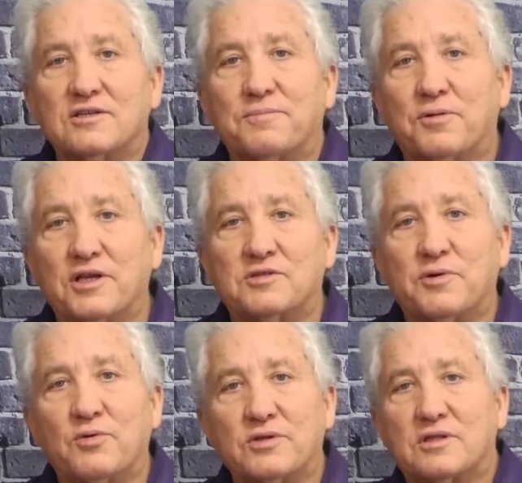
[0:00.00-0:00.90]
the
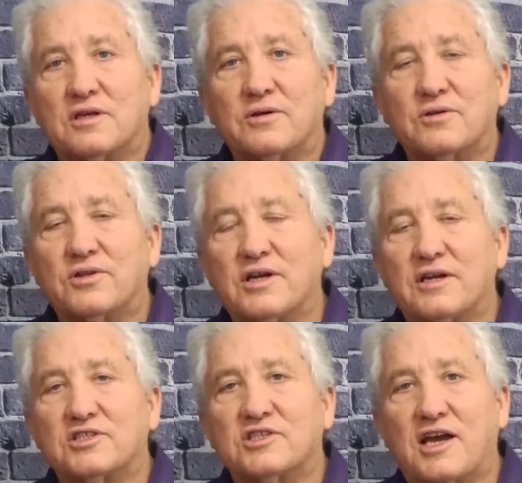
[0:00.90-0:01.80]
policeman with the,
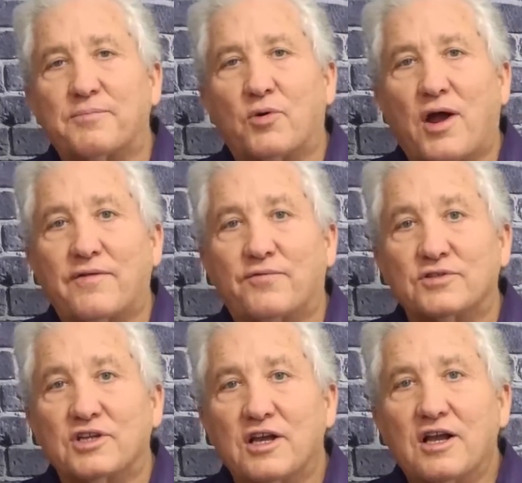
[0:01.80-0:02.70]
the sniper rifles